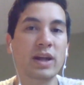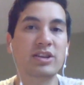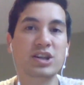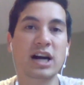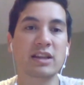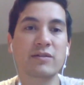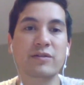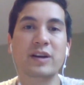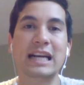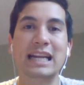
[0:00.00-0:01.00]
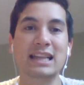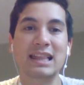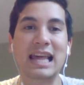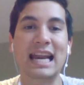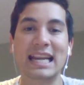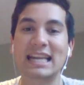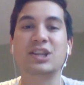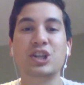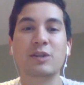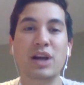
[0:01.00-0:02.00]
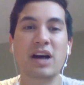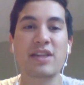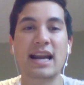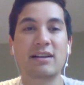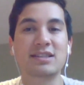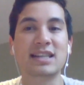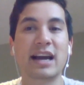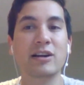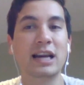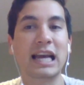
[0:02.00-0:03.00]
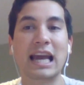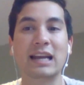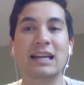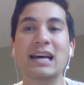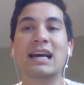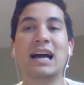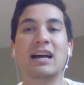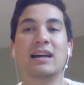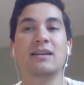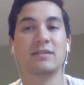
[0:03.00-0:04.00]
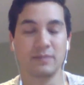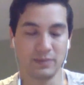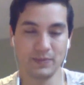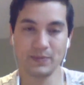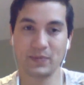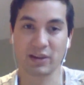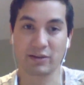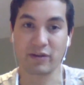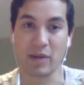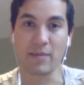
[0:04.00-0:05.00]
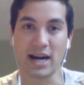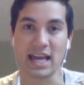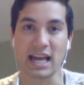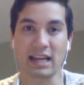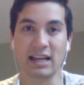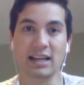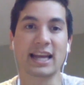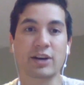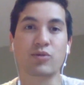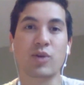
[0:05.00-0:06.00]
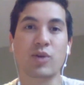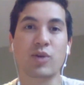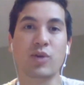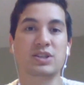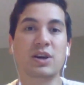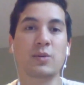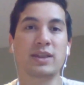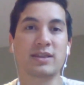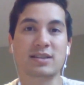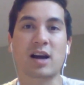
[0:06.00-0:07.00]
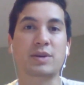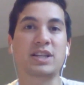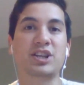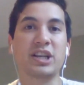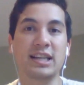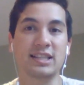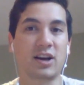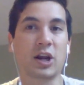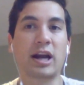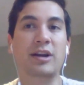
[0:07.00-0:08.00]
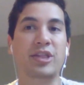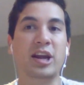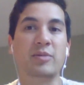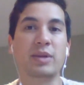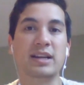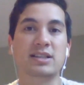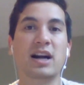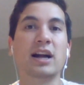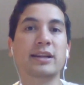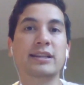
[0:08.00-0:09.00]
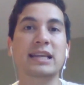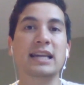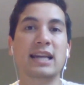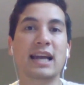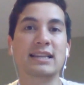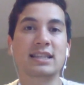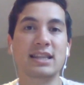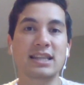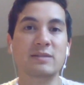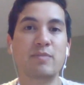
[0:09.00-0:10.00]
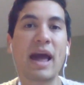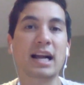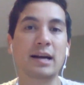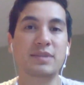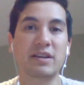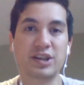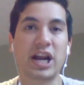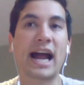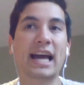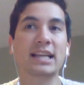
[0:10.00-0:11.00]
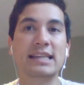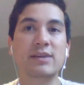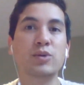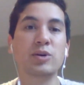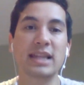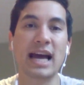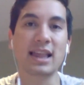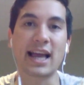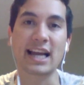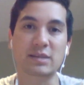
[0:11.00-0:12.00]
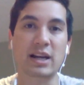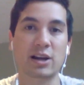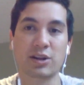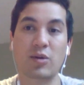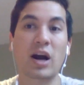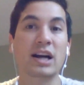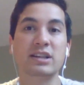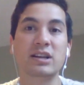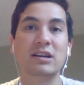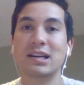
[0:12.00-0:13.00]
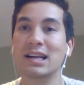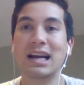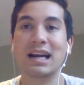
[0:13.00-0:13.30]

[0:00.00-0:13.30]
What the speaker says: with Jonathan Freeney, then he should be on that outside looking in. For my money, Landon Roberts is going to win this competition. He's going to go out there, play solidly against these backups of the Giants. He will be that last man on the roster.